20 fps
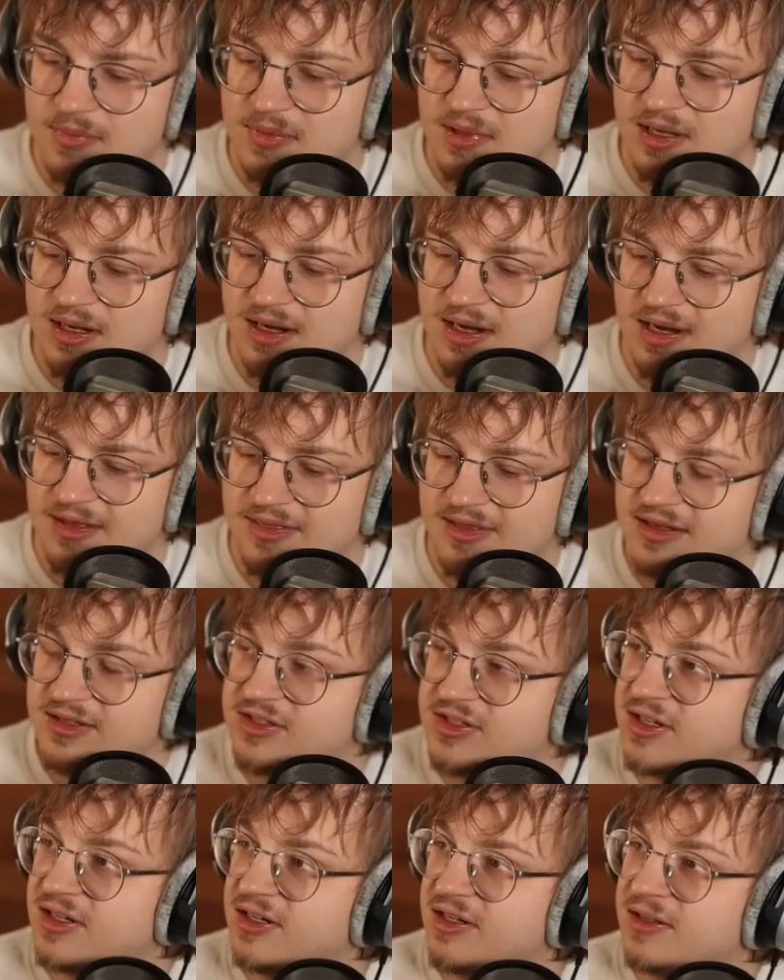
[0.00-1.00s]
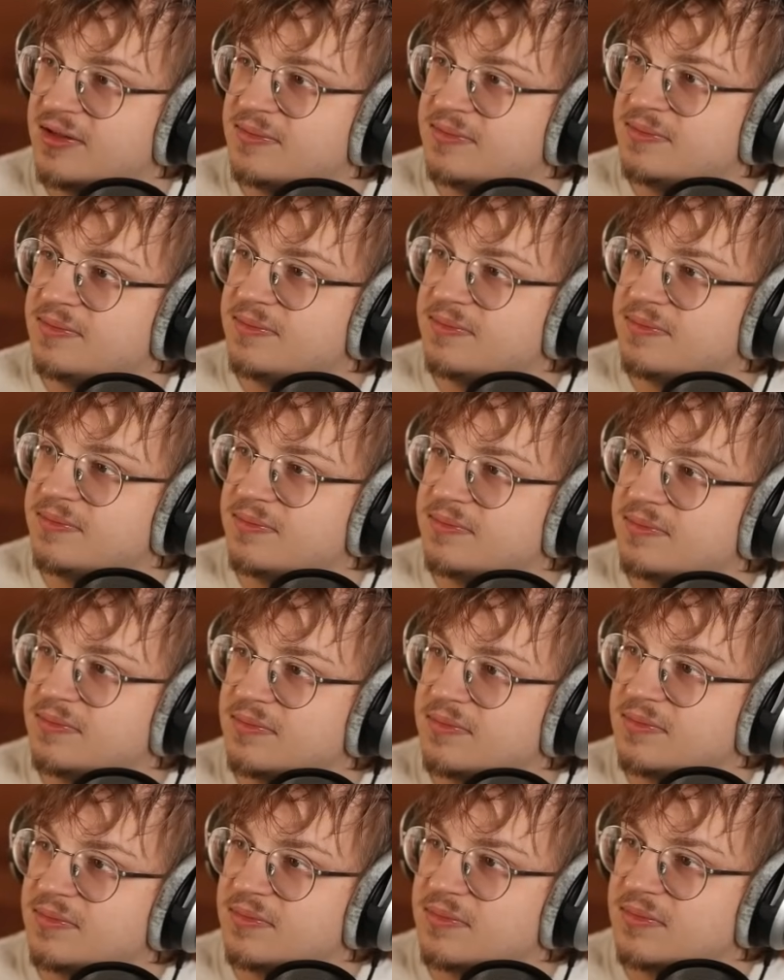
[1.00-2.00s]
I think it's gonna
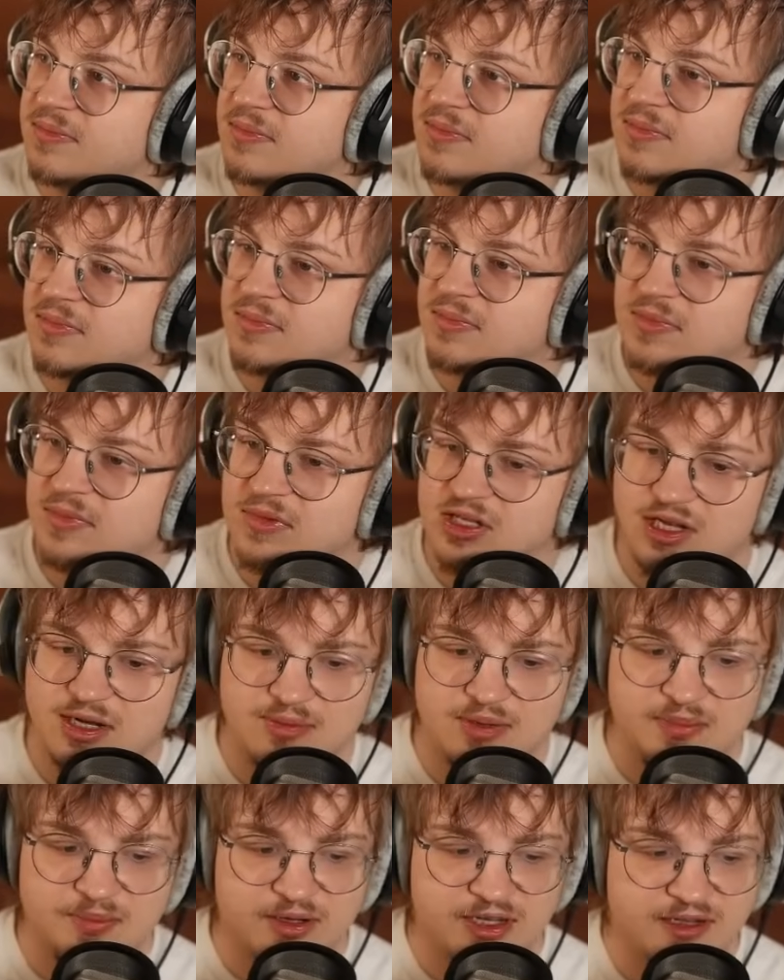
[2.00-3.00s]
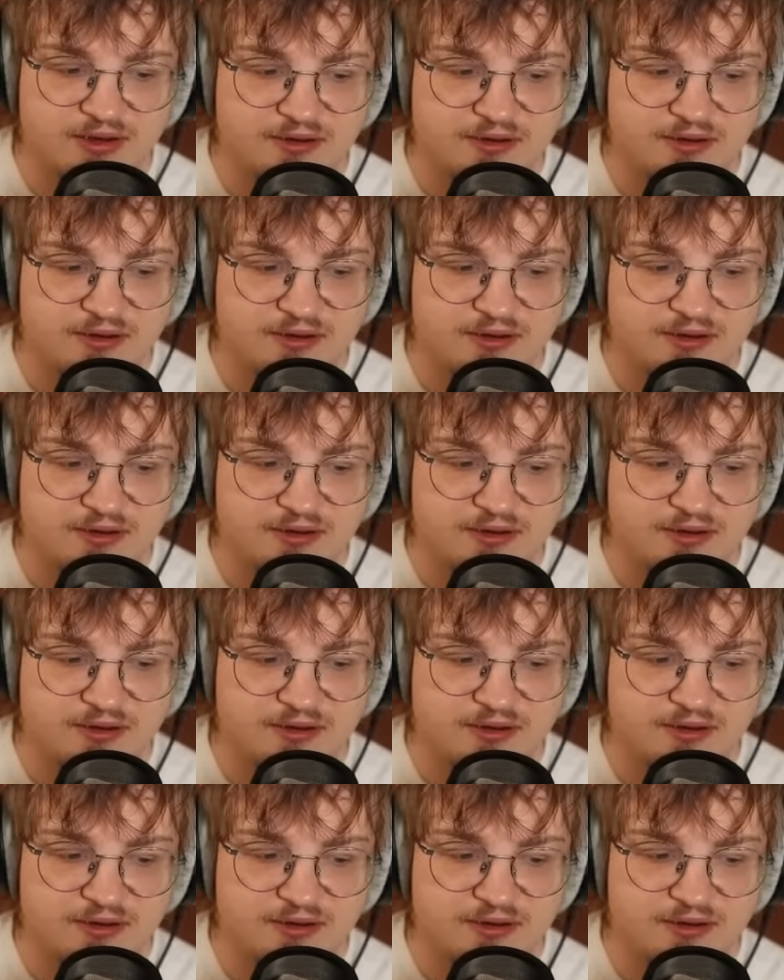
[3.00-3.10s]
come up again.